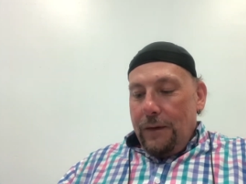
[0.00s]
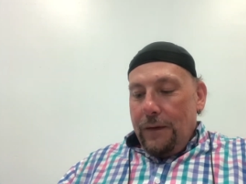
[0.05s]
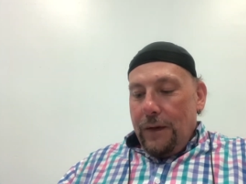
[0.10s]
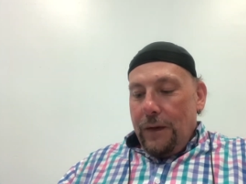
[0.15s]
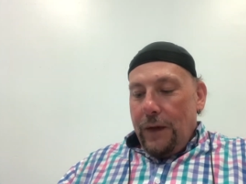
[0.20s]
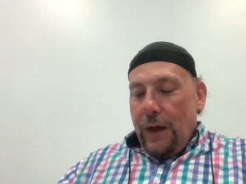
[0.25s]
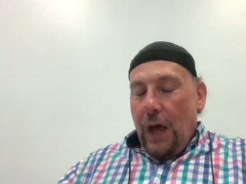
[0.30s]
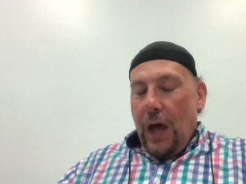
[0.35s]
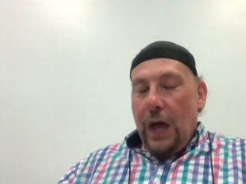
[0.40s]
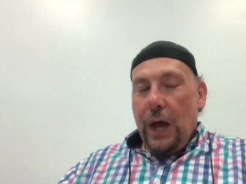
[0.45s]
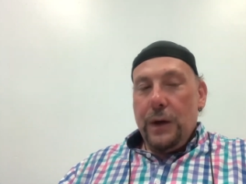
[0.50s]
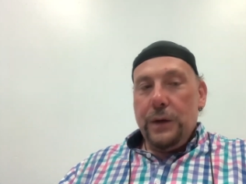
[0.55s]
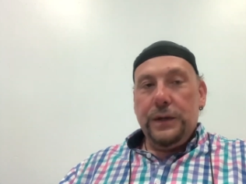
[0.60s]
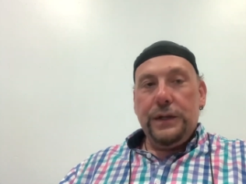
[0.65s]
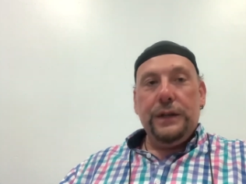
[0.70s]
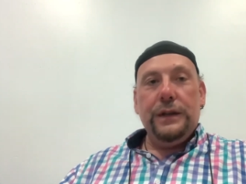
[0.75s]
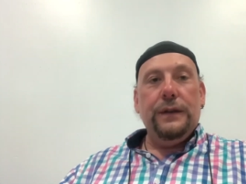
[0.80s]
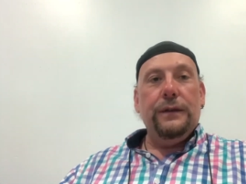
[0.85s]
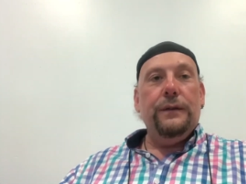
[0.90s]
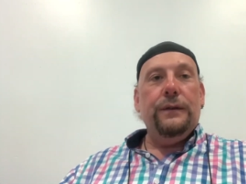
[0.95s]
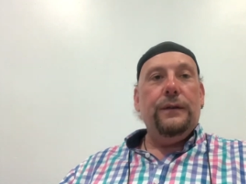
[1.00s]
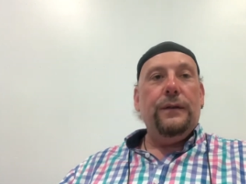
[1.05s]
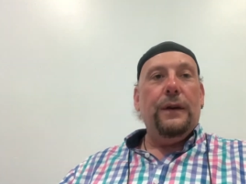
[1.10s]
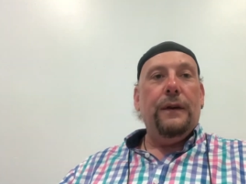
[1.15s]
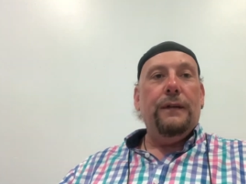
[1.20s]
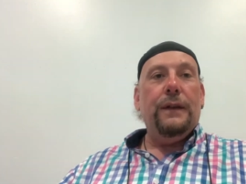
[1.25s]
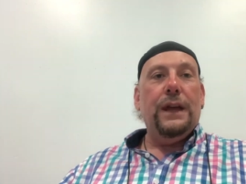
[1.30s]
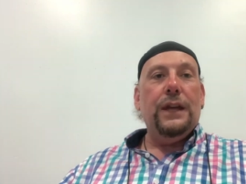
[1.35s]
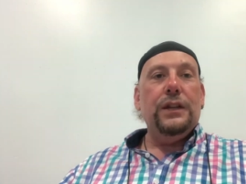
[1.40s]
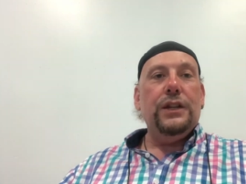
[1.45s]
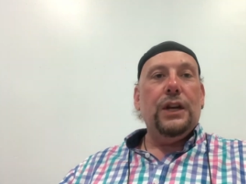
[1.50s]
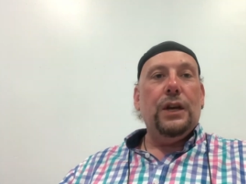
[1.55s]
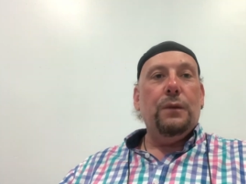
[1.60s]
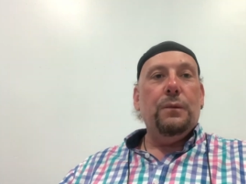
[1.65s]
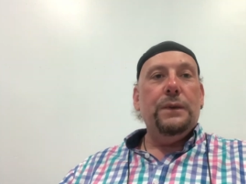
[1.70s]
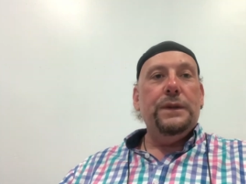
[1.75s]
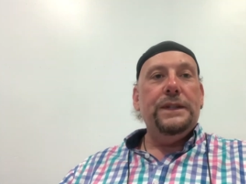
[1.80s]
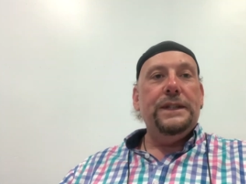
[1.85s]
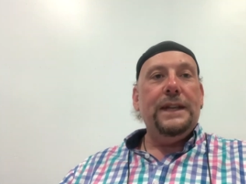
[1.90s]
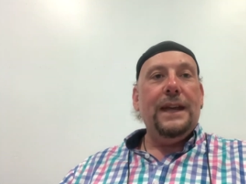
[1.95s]
that the host of that channel
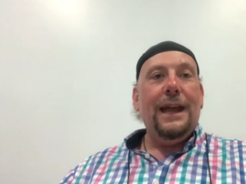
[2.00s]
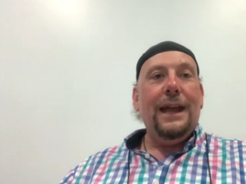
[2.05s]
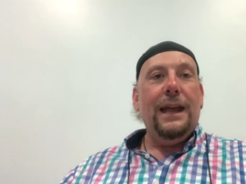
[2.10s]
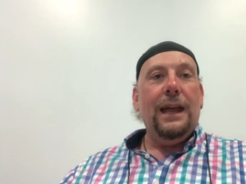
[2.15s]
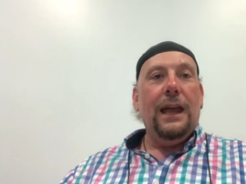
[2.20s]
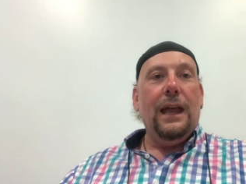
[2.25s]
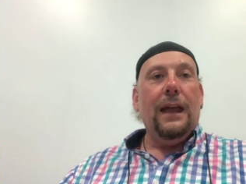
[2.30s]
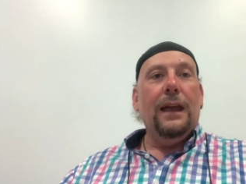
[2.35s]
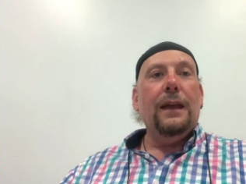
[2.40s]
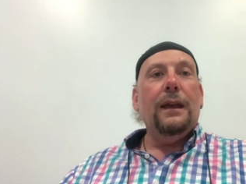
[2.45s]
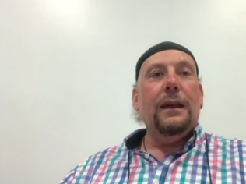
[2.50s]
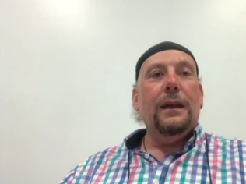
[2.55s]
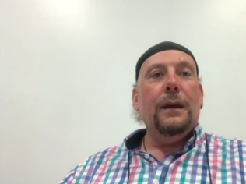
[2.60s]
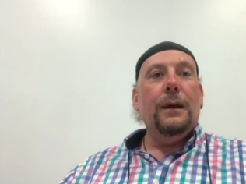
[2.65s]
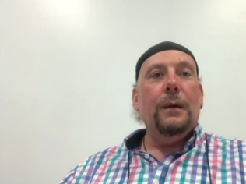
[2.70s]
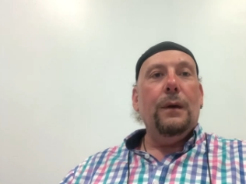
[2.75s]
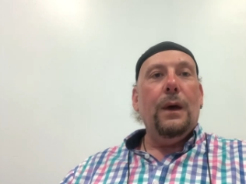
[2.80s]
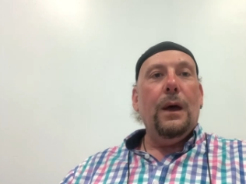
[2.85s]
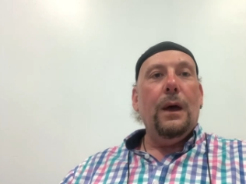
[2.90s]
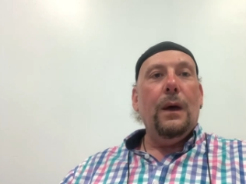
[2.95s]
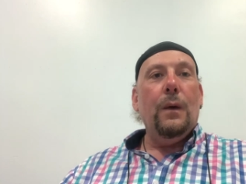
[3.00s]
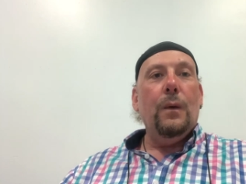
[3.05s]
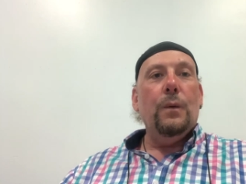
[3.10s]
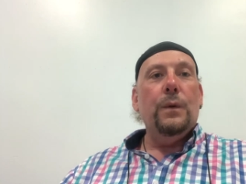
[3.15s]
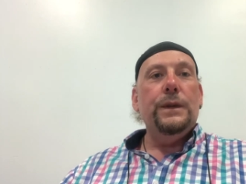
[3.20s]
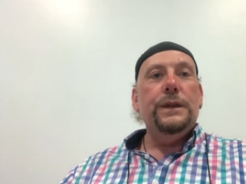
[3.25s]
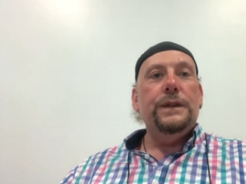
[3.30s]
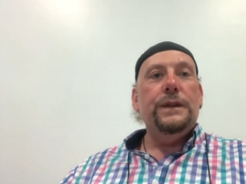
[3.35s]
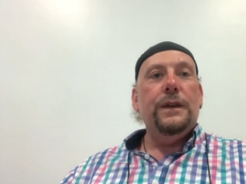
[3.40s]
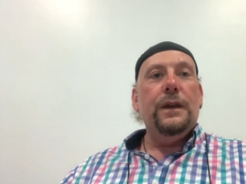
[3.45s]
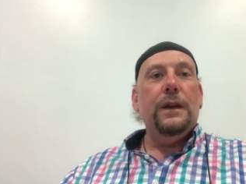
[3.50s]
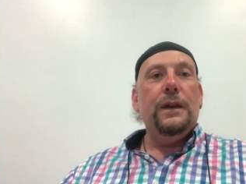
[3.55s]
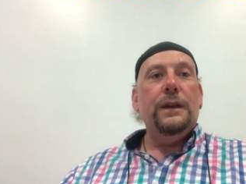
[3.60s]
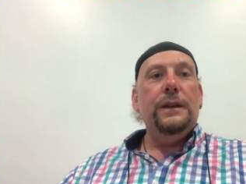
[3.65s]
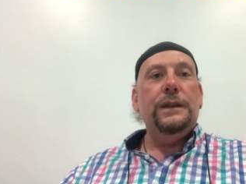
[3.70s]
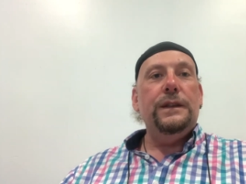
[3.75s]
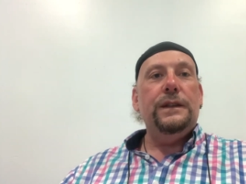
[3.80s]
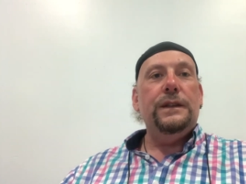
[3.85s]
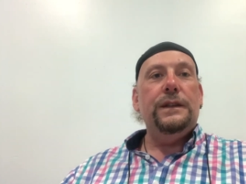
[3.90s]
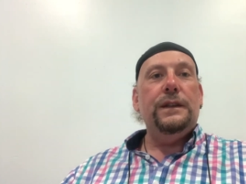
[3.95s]
was saying was
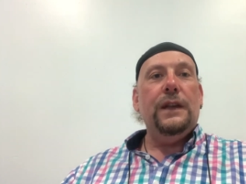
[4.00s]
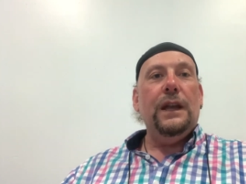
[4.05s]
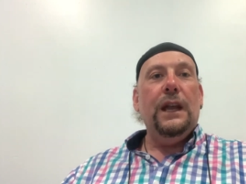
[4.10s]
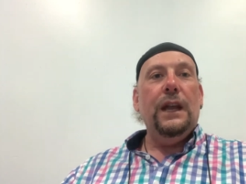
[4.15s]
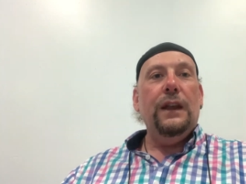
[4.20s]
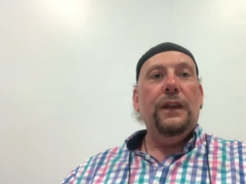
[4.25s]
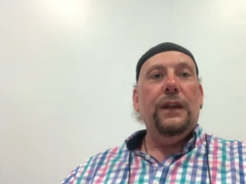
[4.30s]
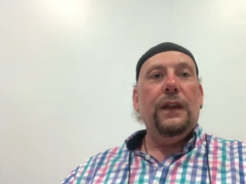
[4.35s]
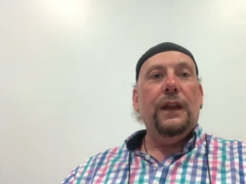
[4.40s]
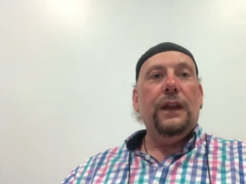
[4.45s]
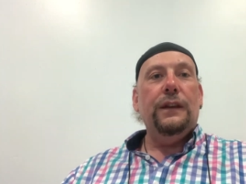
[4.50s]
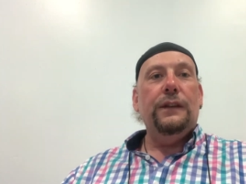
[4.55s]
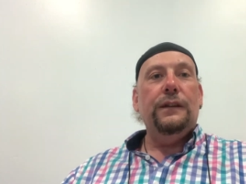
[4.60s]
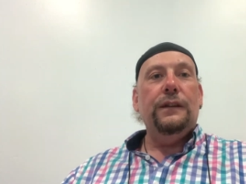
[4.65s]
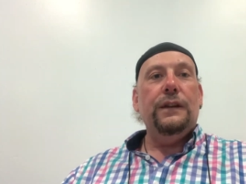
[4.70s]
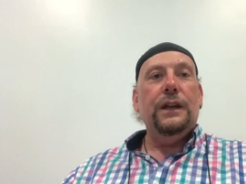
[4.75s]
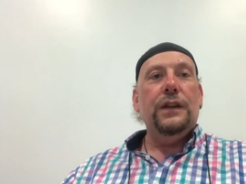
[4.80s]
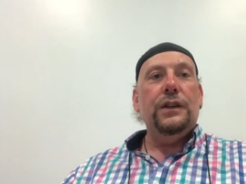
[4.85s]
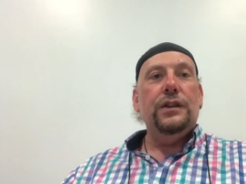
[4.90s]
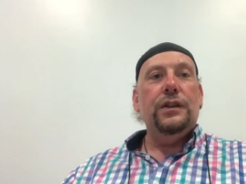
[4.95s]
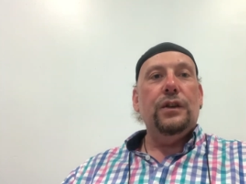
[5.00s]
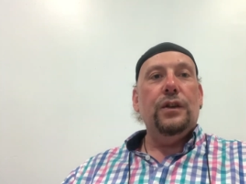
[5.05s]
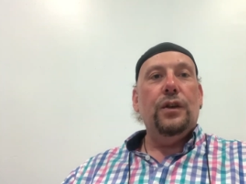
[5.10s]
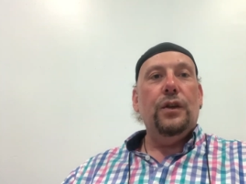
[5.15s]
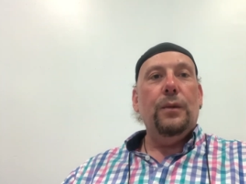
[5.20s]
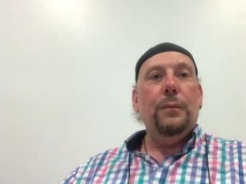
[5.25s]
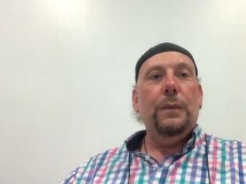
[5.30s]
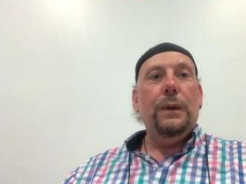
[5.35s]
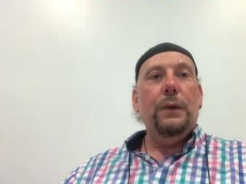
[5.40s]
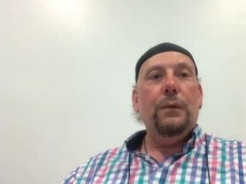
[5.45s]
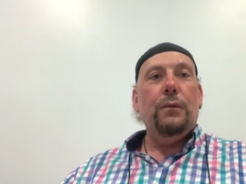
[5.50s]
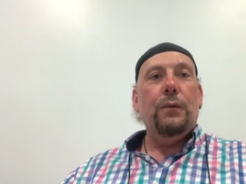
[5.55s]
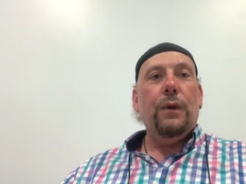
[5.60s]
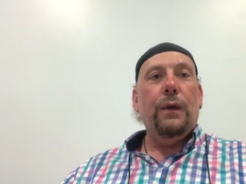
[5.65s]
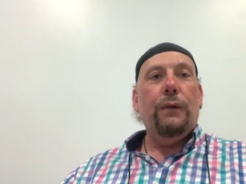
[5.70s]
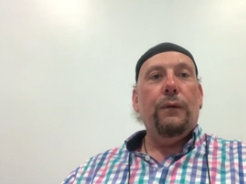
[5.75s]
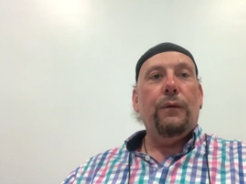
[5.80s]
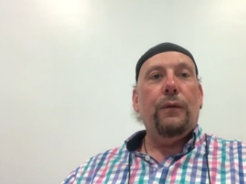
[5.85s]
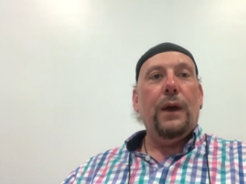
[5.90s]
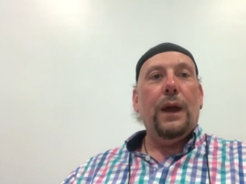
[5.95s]
that he thinks addiction could be
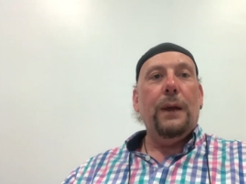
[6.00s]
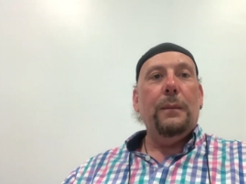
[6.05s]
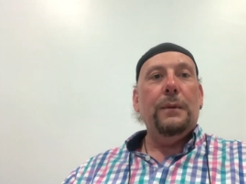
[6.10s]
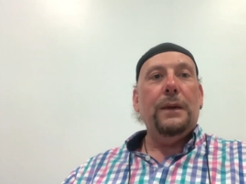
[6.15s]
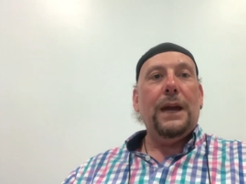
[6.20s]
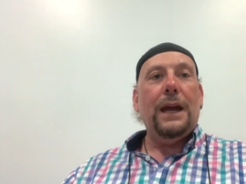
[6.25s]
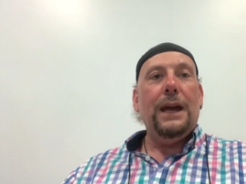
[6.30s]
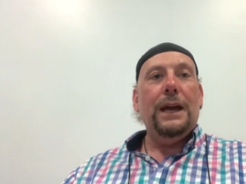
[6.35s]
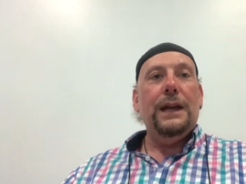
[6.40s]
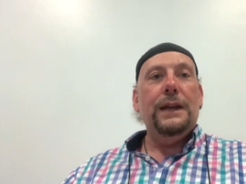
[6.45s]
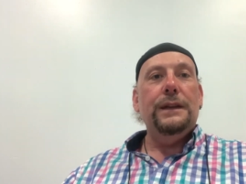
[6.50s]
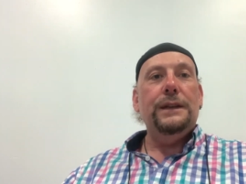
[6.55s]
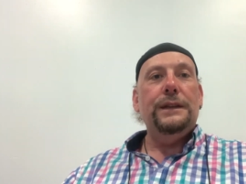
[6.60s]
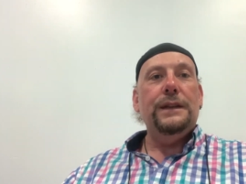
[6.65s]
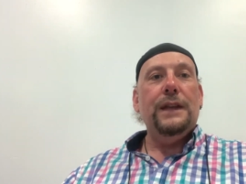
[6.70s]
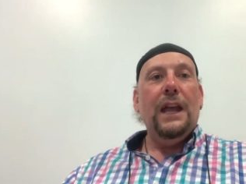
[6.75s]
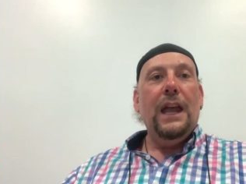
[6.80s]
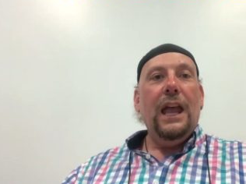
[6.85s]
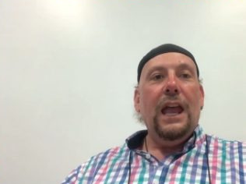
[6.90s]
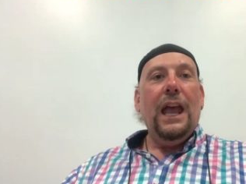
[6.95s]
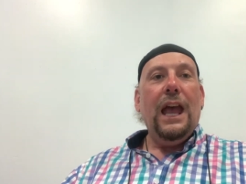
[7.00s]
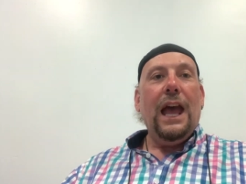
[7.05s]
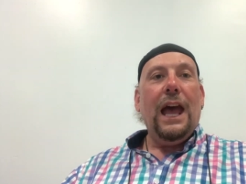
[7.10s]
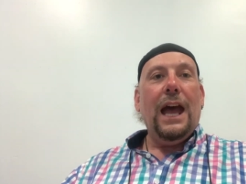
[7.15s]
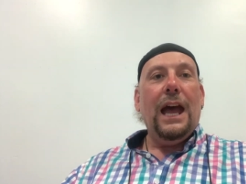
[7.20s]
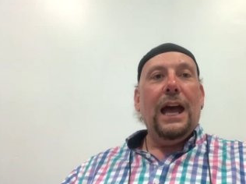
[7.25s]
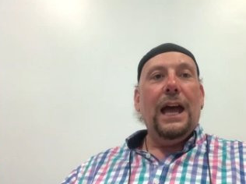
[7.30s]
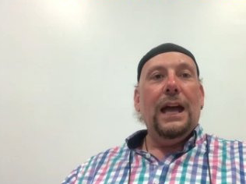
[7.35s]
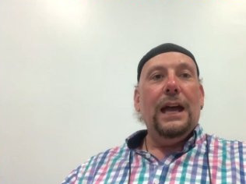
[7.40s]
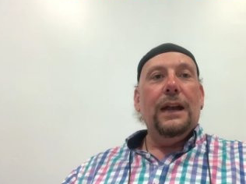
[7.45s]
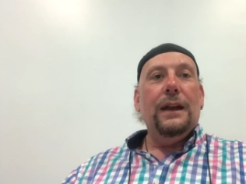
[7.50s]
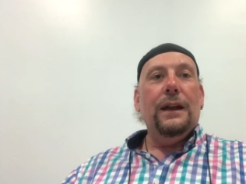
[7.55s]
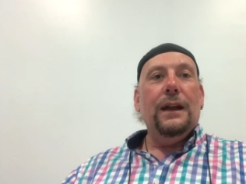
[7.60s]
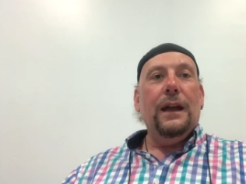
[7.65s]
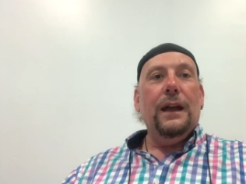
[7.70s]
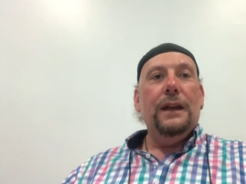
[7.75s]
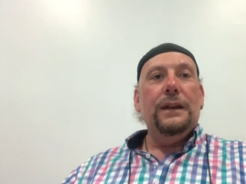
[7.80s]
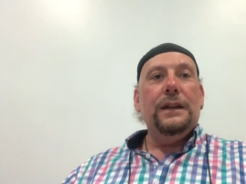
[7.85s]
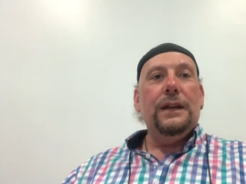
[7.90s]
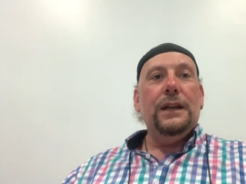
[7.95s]
reframed as an
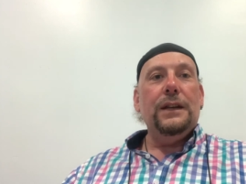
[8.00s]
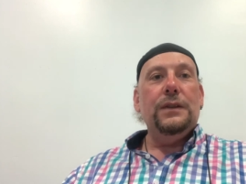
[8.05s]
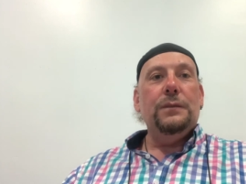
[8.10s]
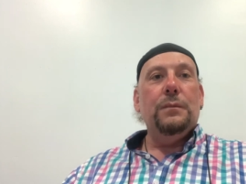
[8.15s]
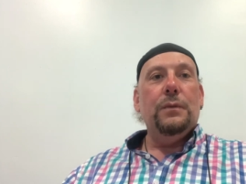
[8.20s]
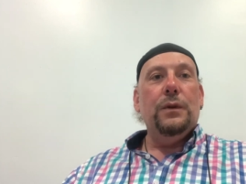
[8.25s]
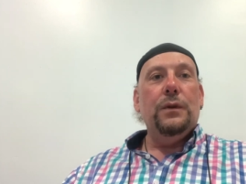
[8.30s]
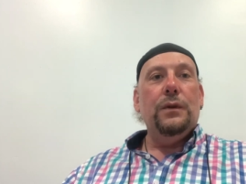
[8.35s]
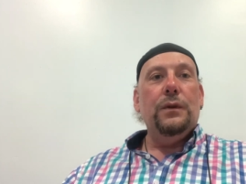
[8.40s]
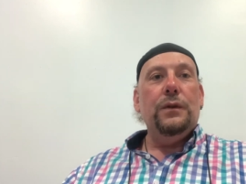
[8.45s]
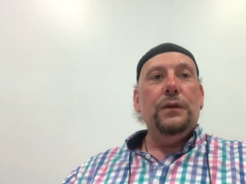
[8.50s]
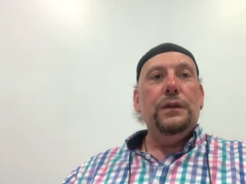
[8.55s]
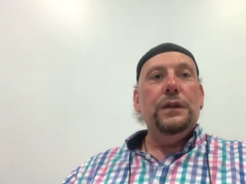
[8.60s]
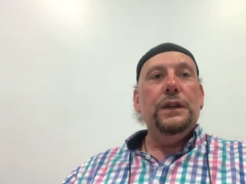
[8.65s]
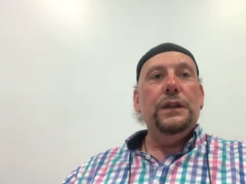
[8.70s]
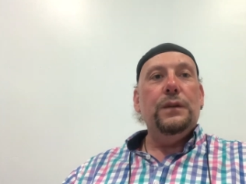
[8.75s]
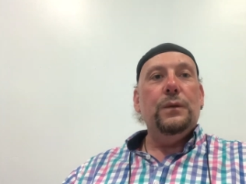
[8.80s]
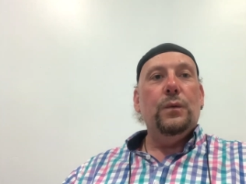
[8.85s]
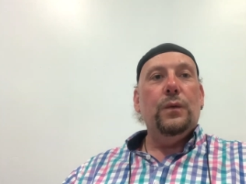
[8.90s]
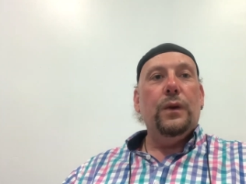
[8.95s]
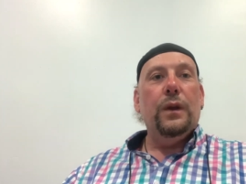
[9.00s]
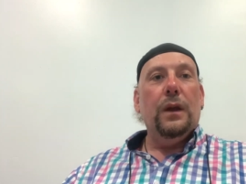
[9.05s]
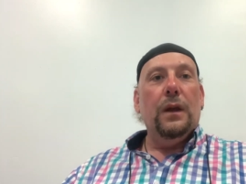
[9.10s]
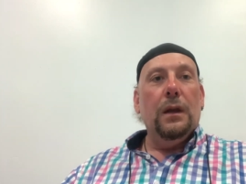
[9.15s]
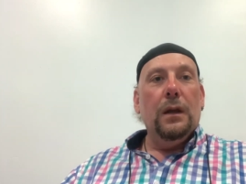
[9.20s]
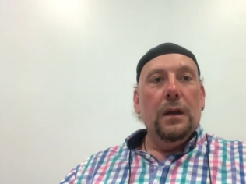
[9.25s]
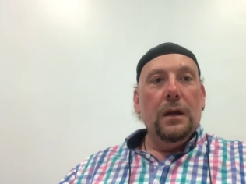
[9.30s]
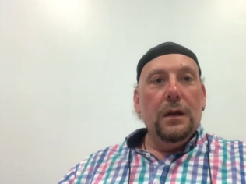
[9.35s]
attachment disorder.